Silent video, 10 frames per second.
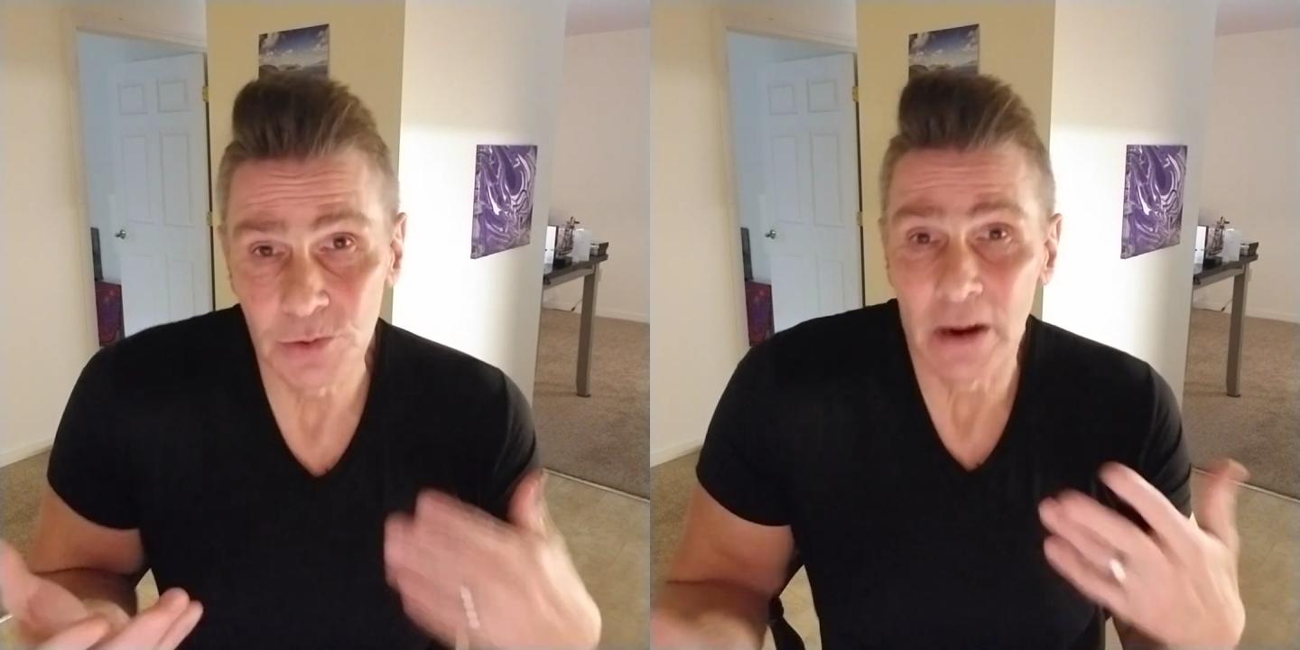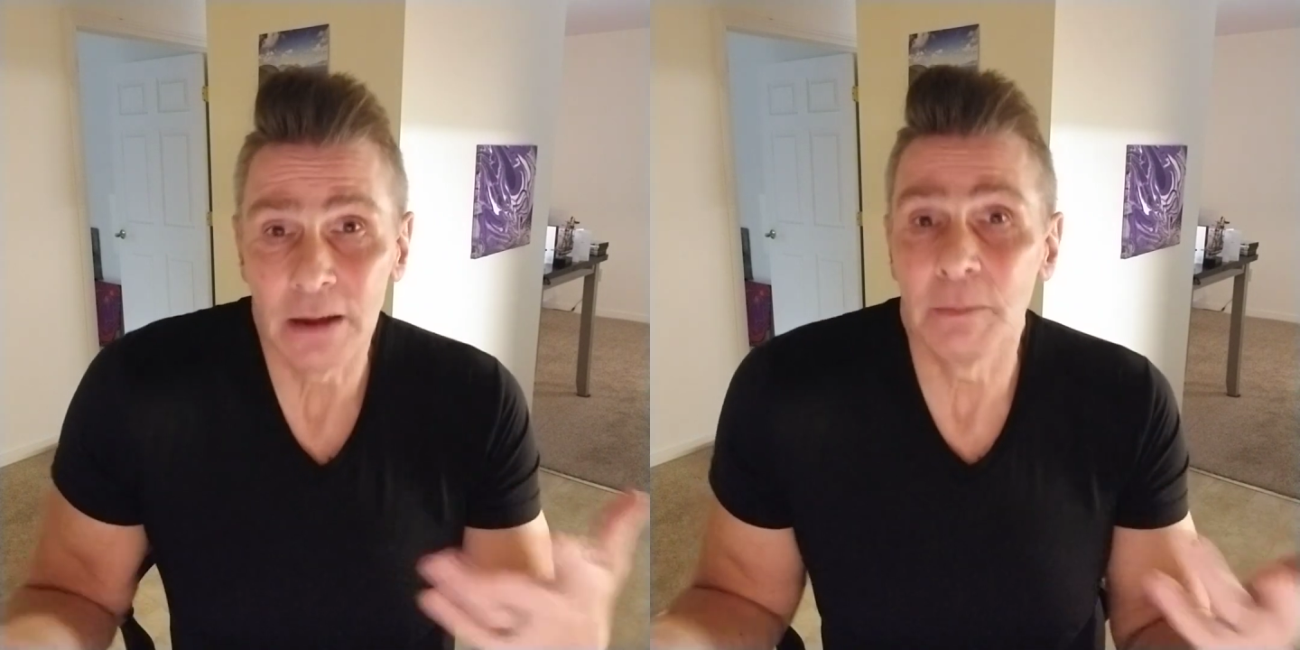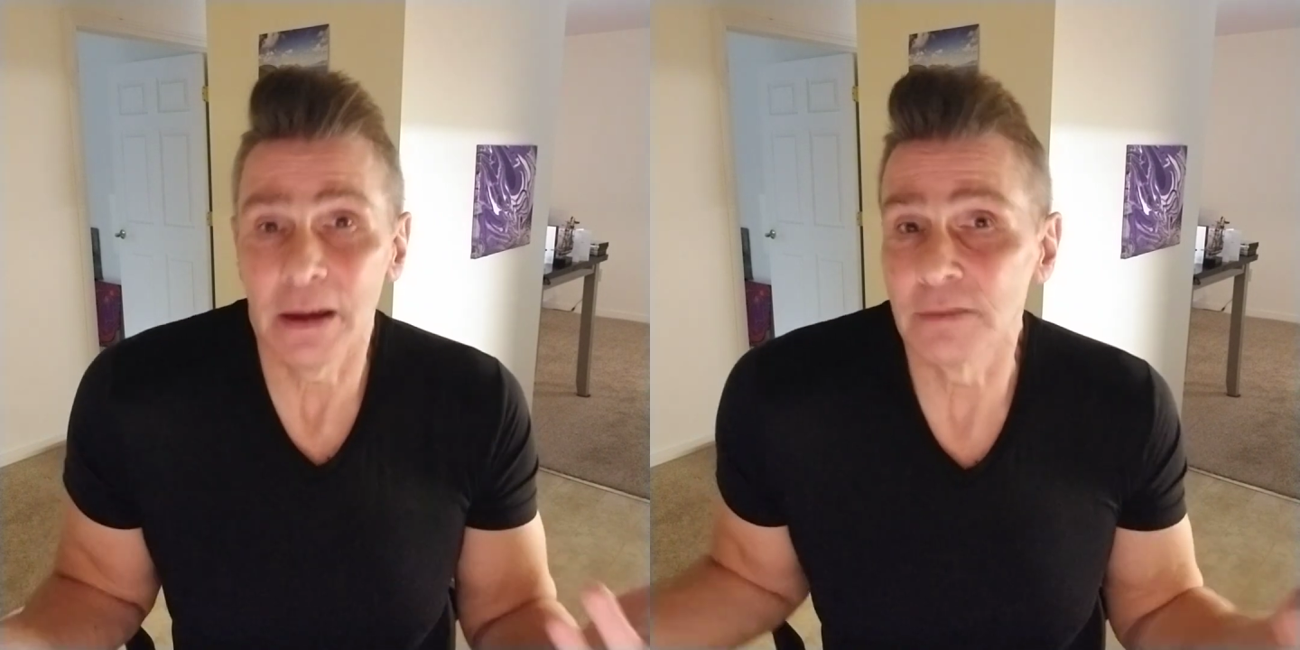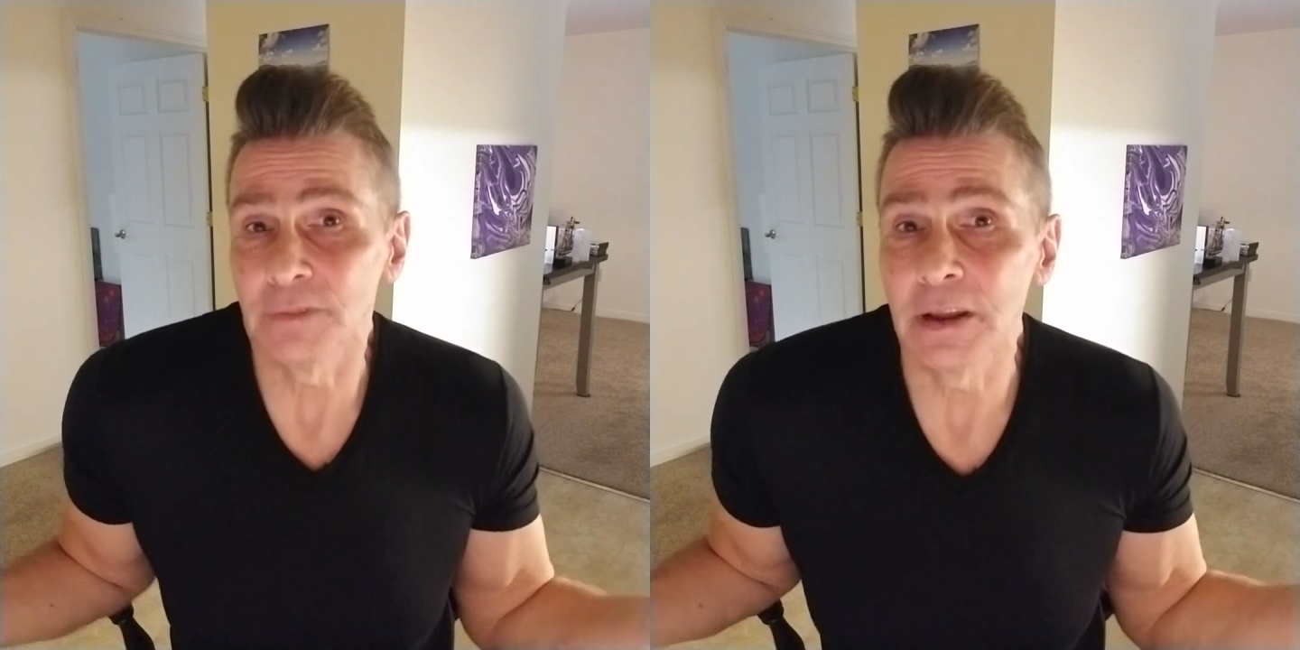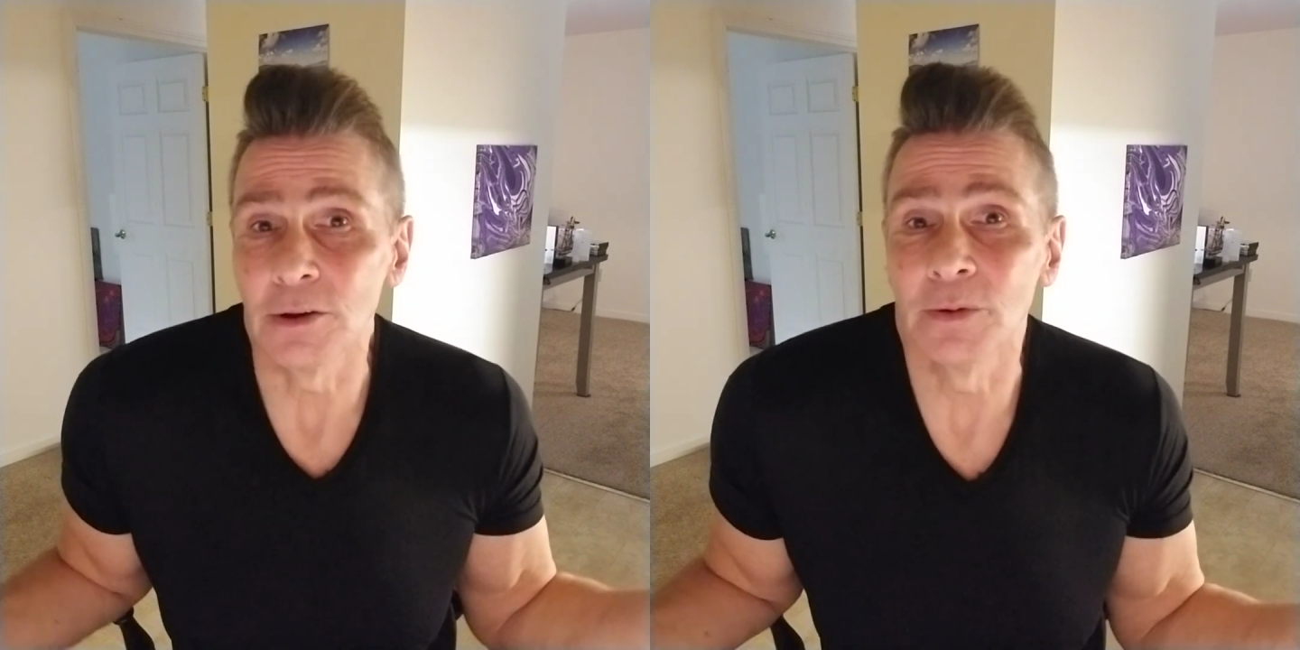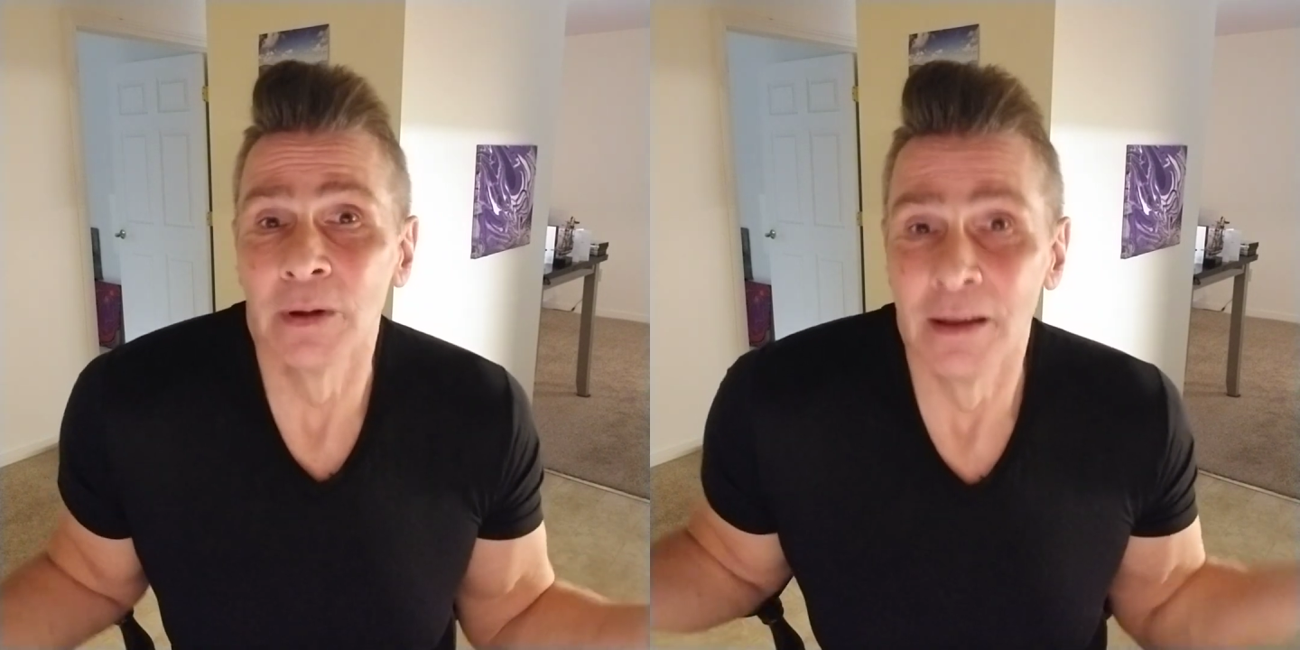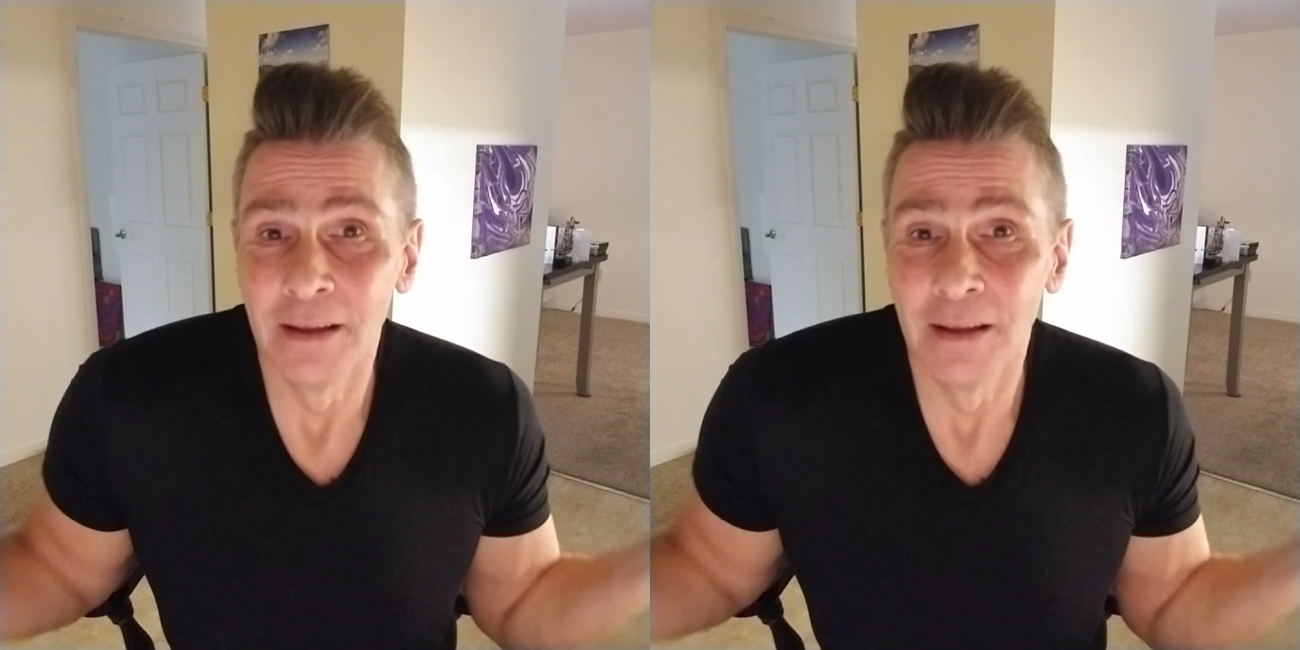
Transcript: where I can make a video